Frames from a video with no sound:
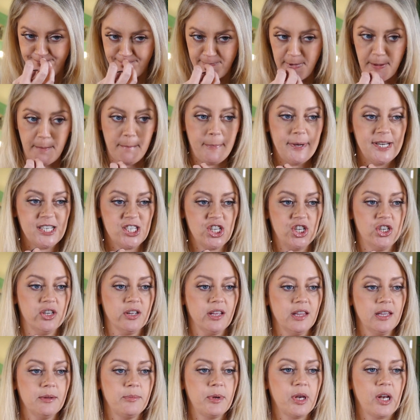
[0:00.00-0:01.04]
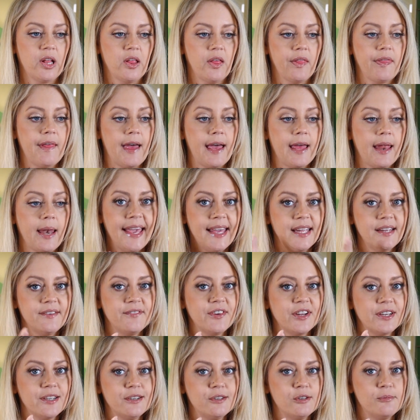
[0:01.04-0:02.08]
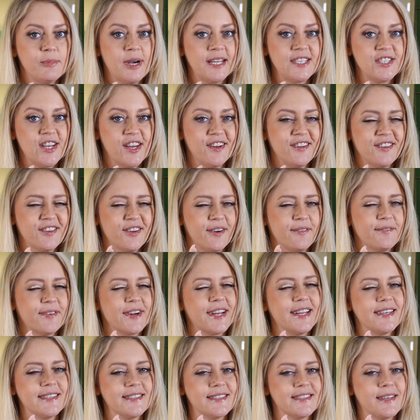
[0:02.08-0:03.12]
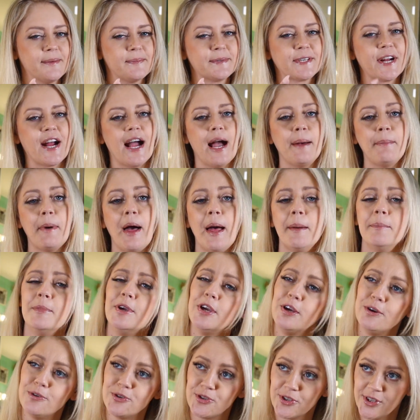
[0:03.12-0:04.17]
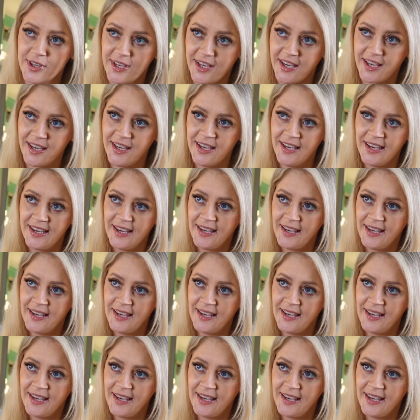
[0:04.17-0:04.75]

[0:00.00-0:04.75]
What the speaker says: bit my tongue in the middle of that. And if you're new to my channel, don't forget to subscribe. I'm usually